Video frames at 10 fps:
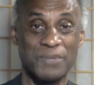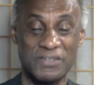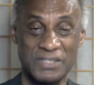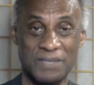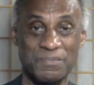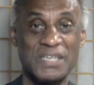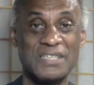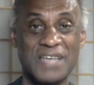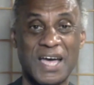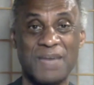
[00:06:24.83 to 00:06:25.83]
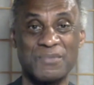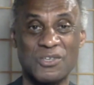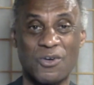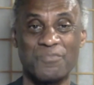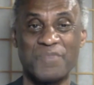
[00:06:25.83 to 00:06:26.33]
But in the meantime,
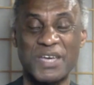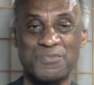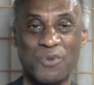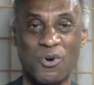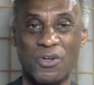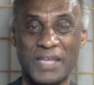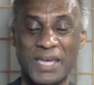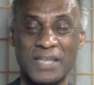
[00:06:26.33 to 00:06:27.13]
it's all baseball,